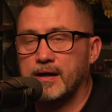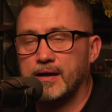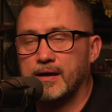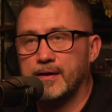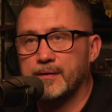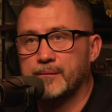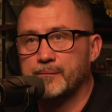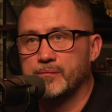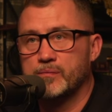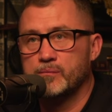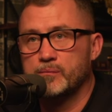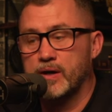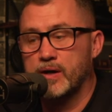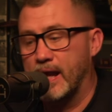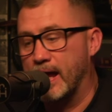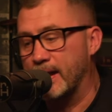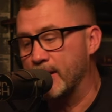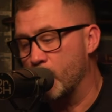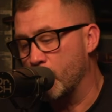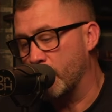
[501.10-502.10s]
Um, but
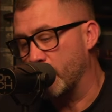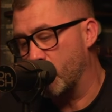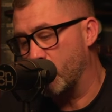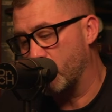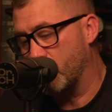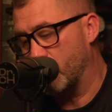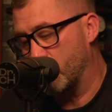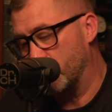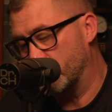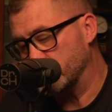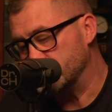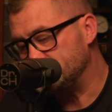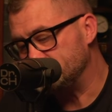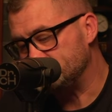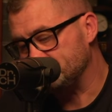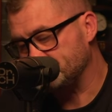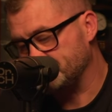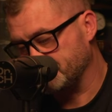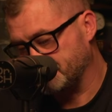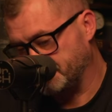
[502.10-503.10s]
I know in our home,
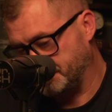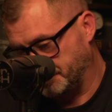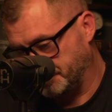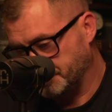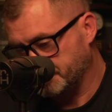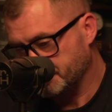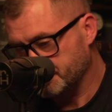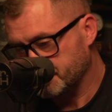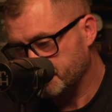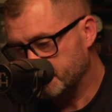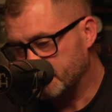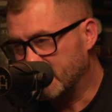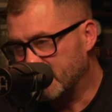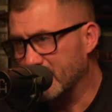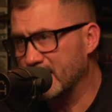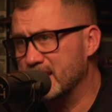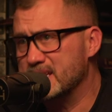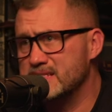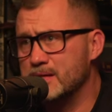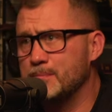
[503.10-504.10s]

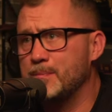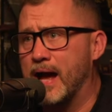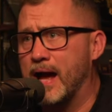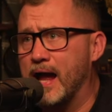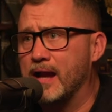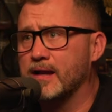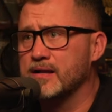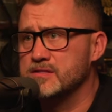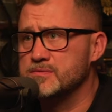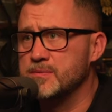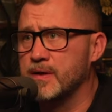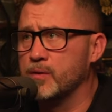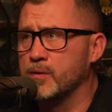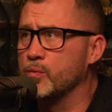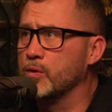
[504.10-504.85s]
it's a balance, man.